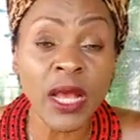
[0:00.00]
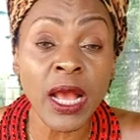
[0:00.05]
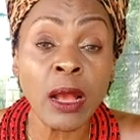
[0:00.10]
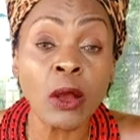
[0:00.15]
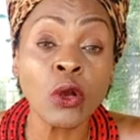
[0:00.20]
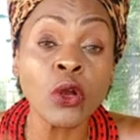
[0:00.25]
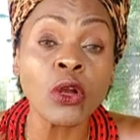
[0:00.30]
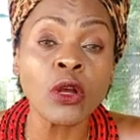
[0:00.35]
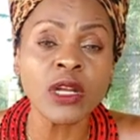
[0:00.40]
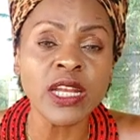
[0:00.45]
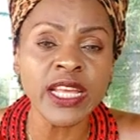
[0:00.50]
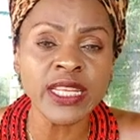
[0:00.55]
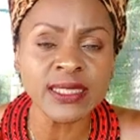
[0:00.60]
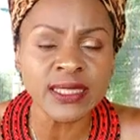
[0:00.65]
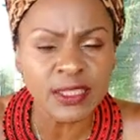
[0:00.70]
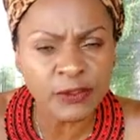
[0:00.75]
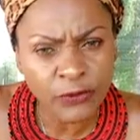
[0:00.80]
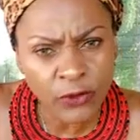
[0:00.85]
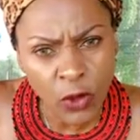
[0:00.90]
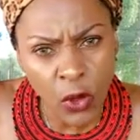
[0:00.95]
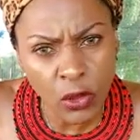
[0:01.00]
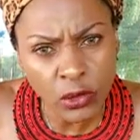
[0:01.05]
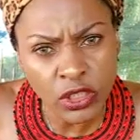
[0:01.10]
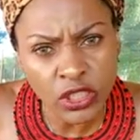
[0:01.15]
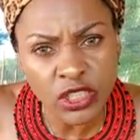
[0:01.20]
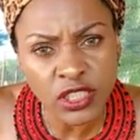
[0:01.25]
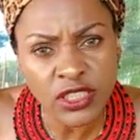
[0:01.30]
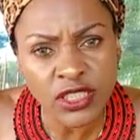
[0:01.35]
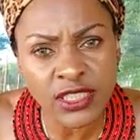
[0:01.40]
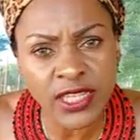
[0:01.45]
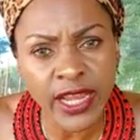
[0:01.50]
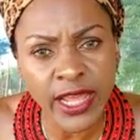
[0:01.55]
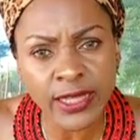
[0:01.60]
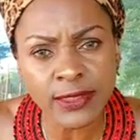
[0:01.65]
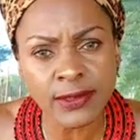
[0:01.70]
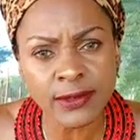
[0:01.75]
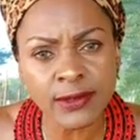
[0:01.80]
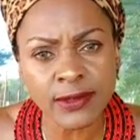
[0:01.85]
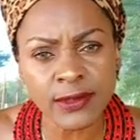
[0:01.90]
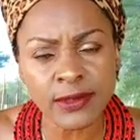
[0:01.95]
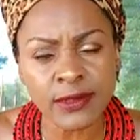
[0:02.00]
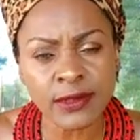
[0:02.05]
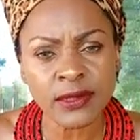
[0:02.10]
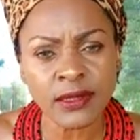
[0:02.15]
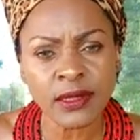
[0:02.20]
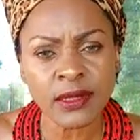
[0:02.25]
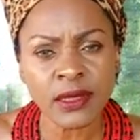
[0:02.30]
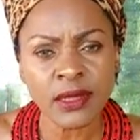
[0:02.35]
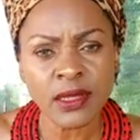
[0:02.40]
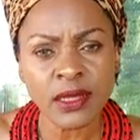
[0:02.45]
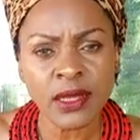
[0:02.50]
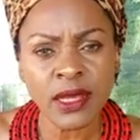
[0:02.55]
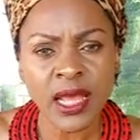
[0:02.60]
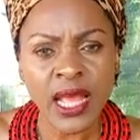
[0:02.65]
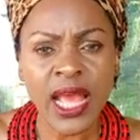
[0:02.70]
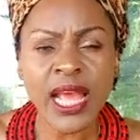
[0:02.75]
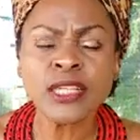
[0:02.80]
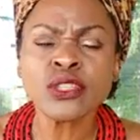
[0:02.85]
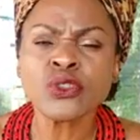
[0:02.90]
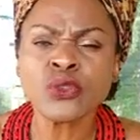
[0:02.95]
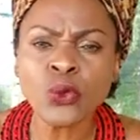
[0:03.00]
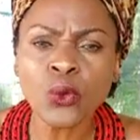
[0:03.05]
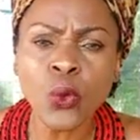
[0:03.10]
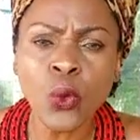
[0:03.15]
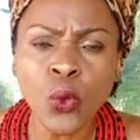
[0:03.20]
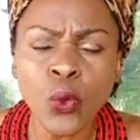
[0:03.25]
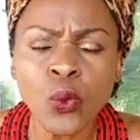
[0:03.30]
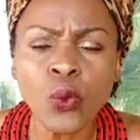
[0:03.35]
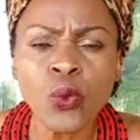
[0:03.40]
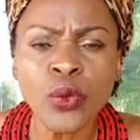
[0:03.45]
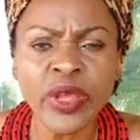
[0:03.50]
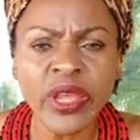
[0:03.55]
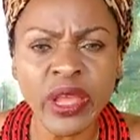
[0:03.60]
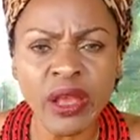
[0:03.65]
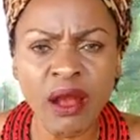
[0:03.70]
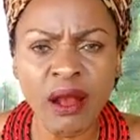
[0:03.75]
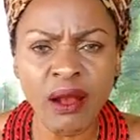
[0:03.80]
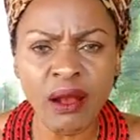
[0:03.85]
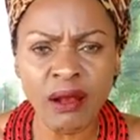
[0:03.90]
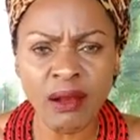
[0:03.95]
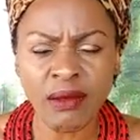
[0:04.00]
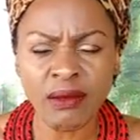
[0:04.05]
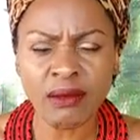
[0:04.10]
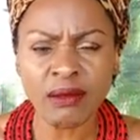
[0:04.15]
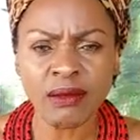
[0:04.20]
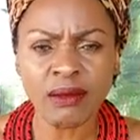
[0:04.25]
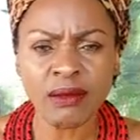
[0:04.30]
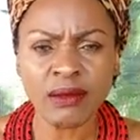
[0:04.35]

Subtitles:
our collective consciousness as to who we are.